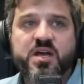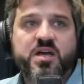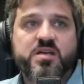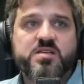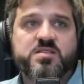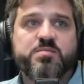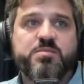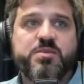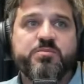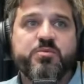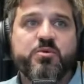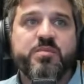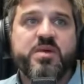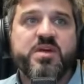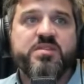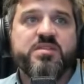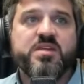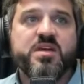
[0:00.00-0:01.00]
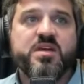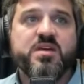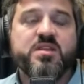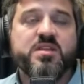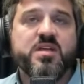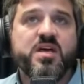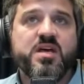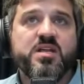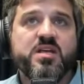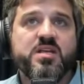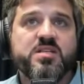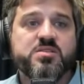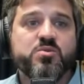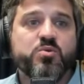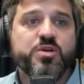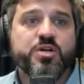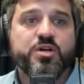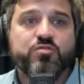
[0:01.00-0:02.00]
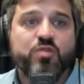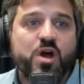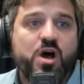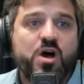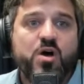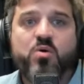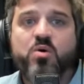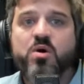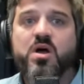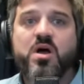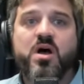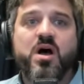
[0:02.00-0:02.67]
Some people may think that it's going to grow,